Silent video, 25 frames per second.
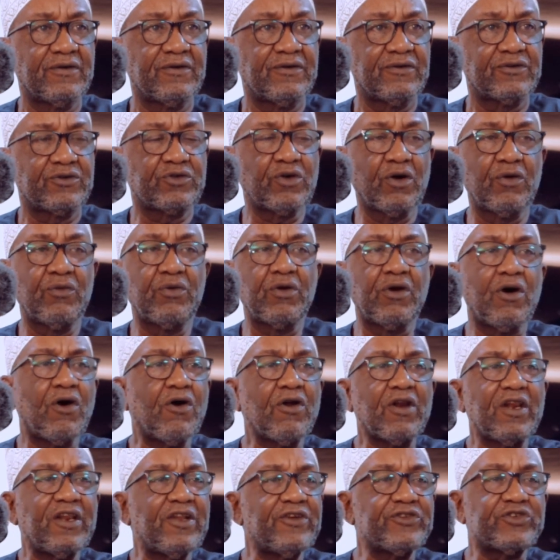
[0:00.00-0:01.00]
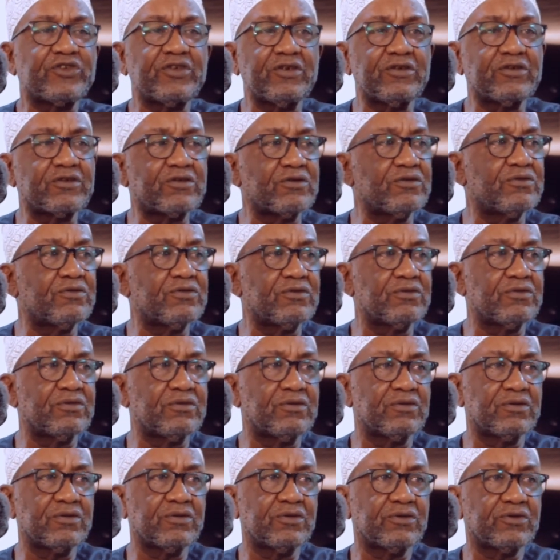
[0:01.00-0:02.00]
So we all listen
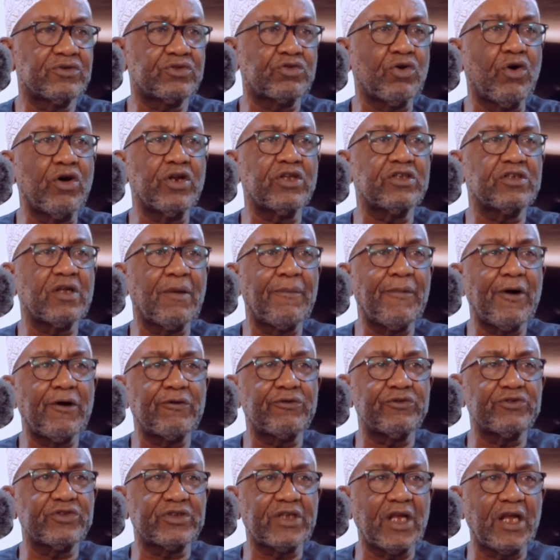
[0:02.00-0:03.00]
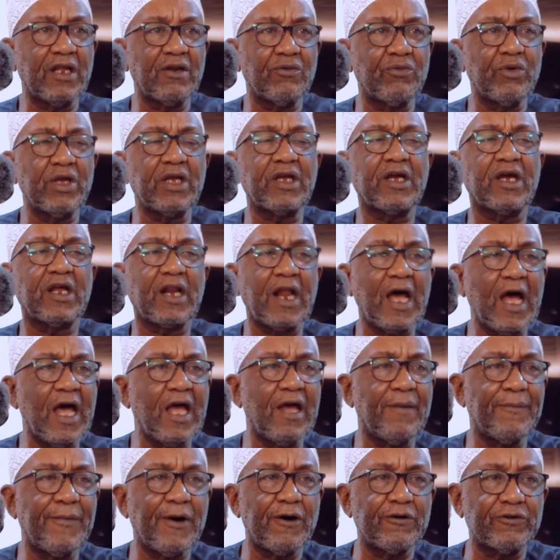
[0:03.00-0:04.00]
to stories about Hussein, we
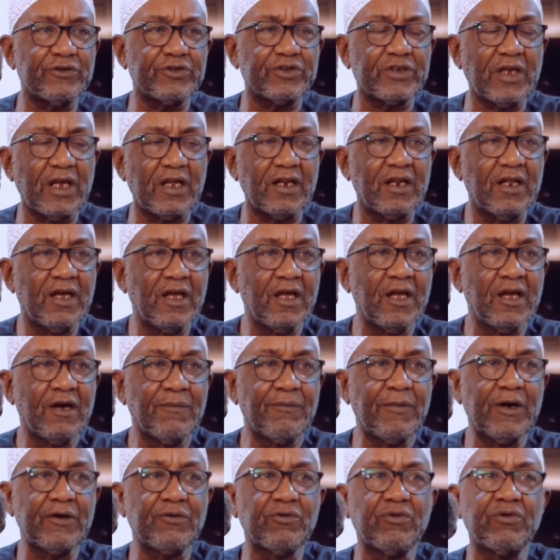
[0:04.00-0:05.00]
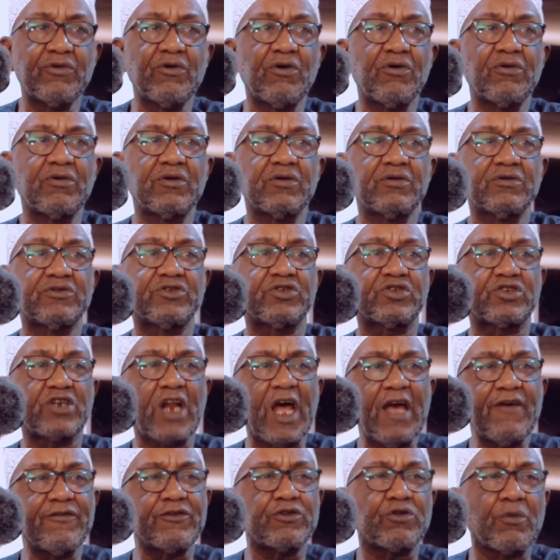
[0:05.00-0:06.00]
cry about Hussein, but we don't
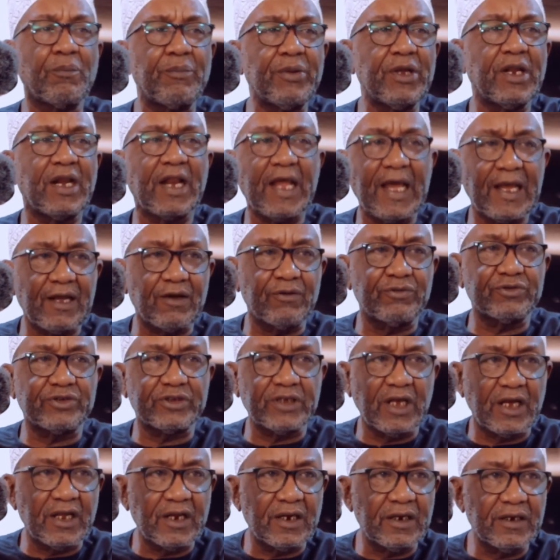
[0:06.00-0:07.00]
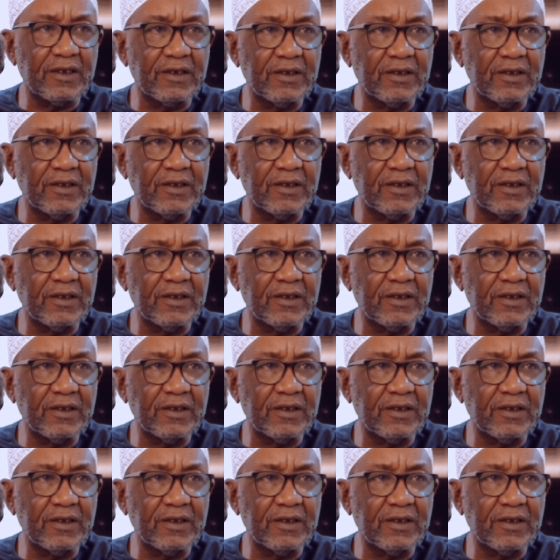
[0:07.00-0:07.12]
strive to be like Hussein.